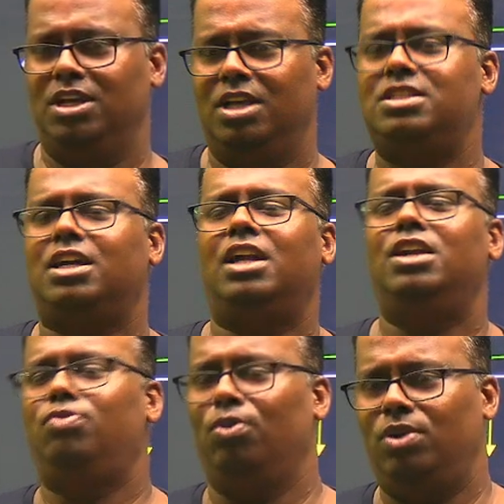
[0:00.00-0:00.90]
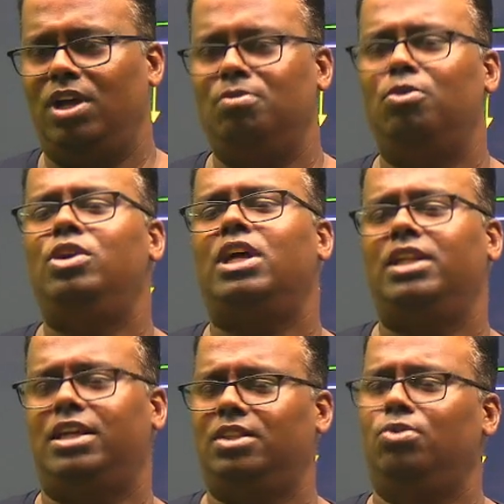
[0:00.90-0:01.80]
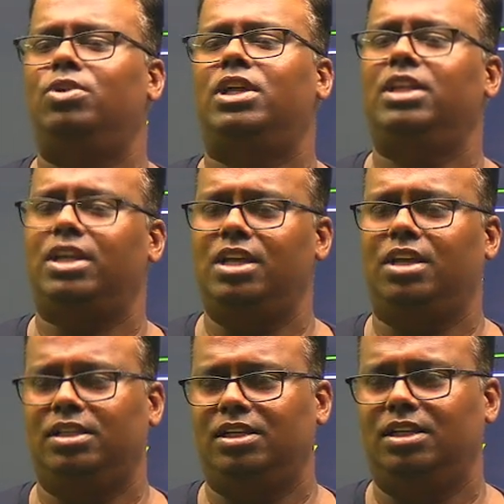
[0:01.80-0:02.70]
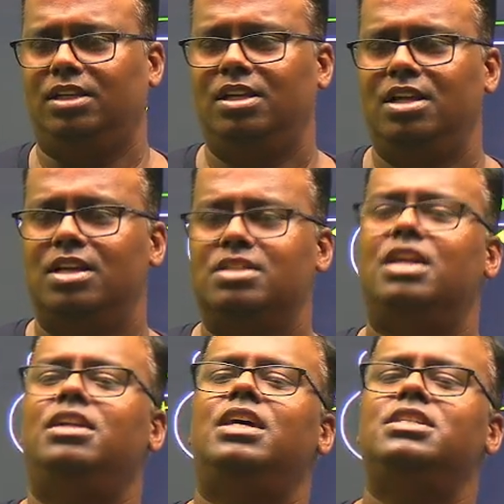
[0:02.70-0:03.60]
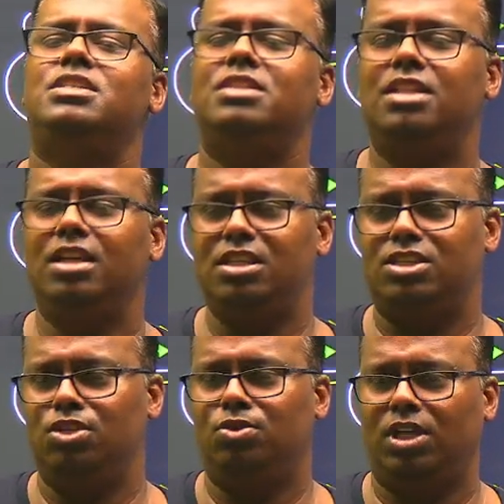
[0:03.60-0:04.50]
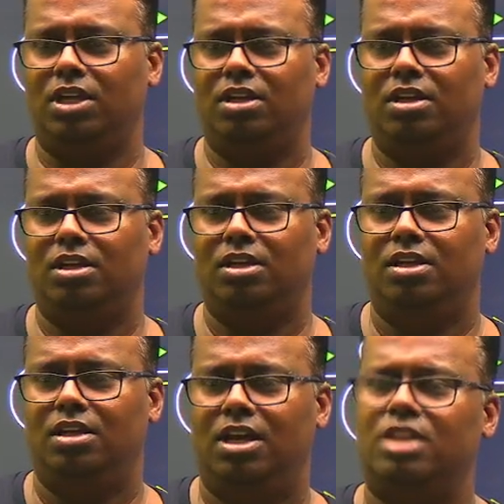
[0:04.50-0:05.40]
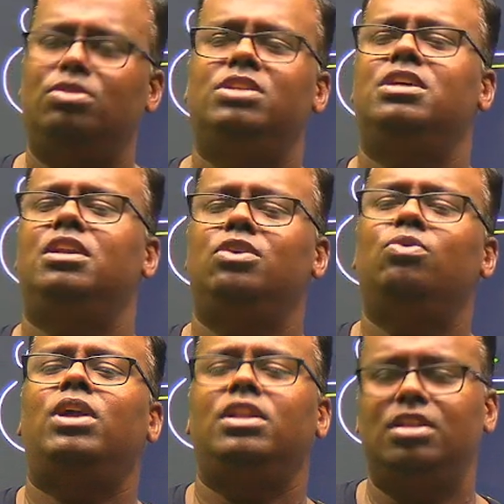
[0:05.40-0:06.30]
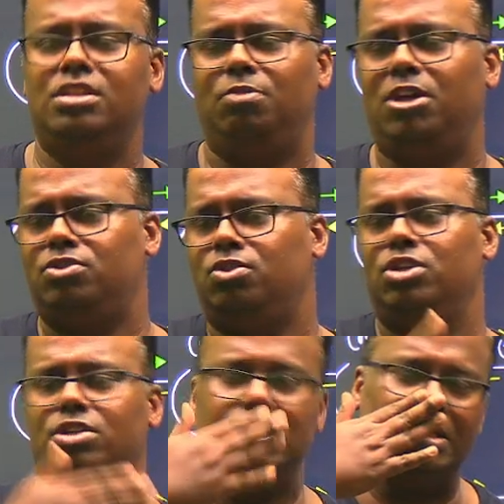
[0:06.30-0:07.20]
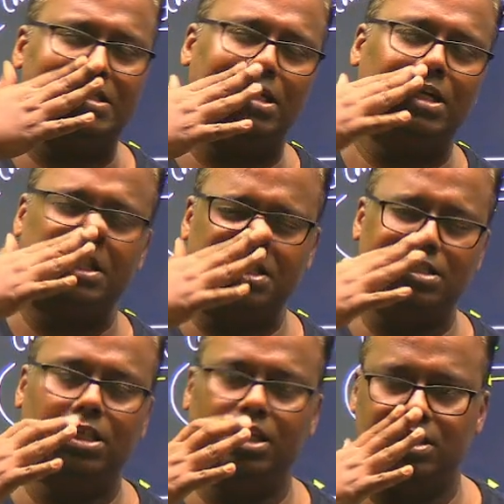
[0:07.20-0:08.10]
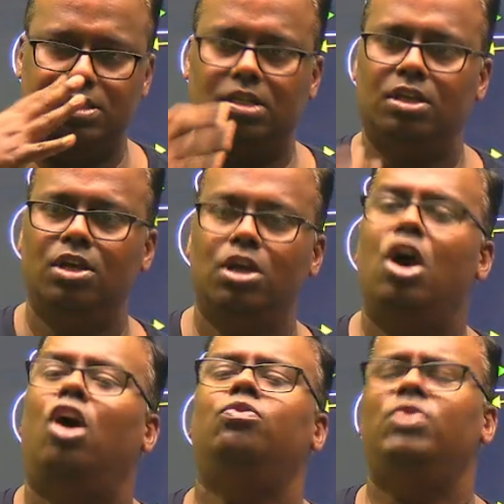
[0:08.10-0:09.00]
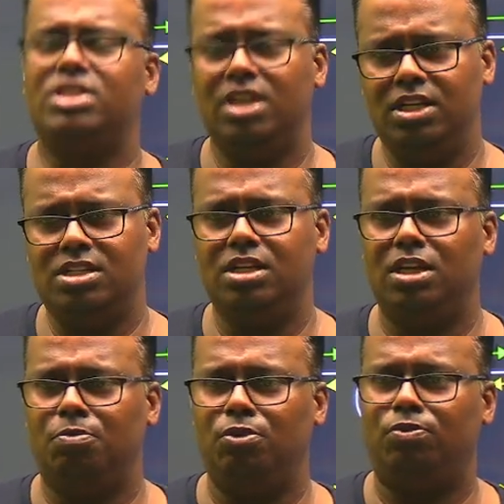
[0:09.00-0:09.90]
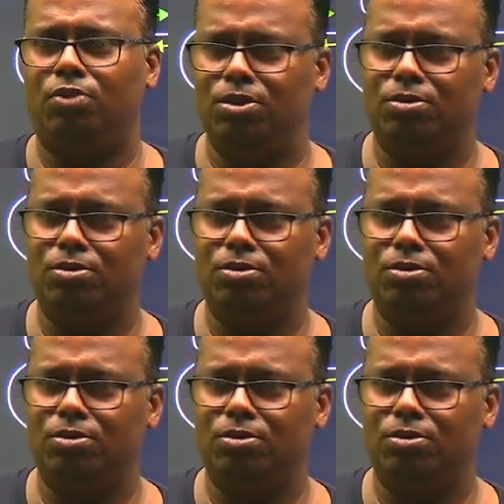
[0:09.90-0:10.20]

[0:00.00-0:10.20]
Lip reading: It's a current flow. Now, ulta dekhe to ulta dekh ke karte na. Sun rises in the east, you think. Actually, son, you are in this part, so you are seeing sun rises in the east. On which side is Singapore for you?